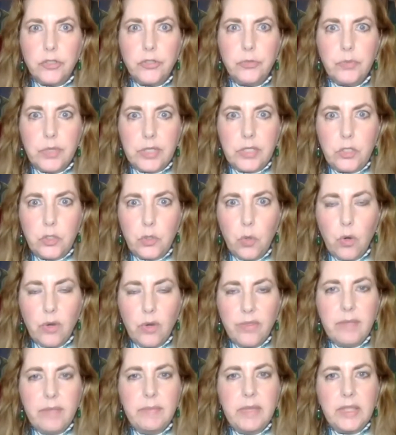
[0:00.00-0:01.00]
to restore
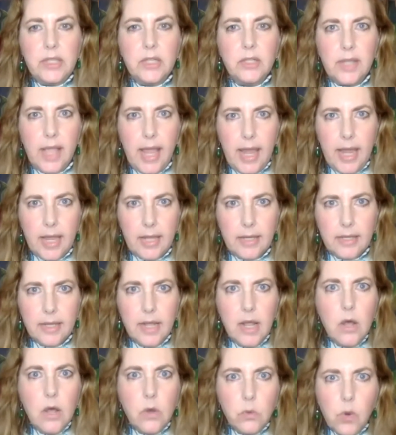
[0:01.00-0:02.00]
them in their land,
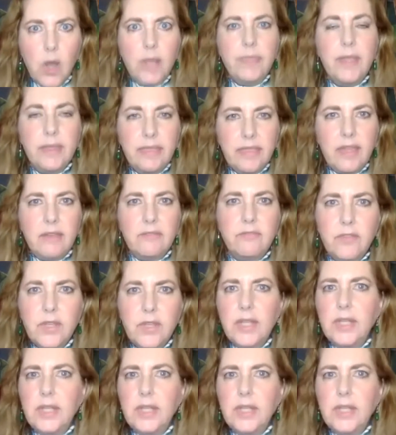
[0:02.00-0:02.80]
one that they've